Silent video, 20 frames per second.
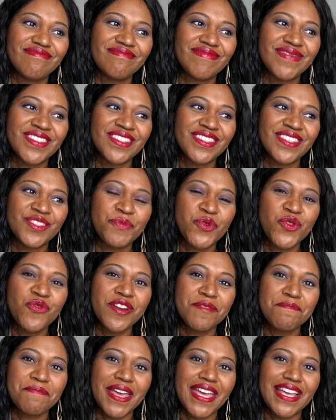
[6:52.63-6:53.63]
the
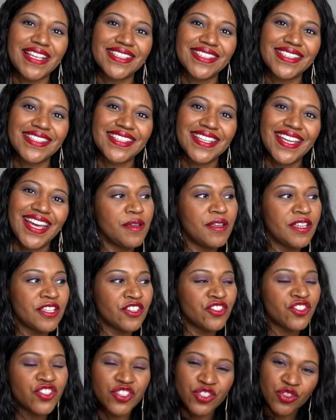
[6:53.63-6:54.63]
boring bits.
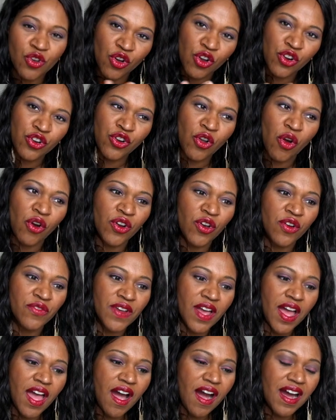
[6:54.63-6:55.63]
It's just got a lot of,
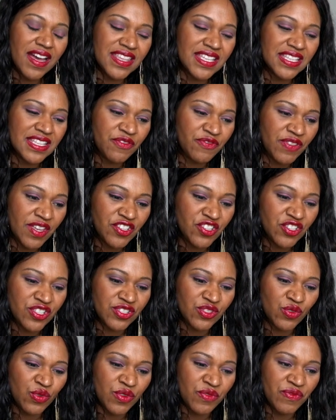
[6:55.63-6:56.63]
I think if they just
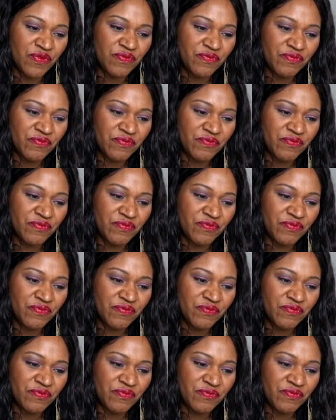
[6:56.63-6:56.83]
sort of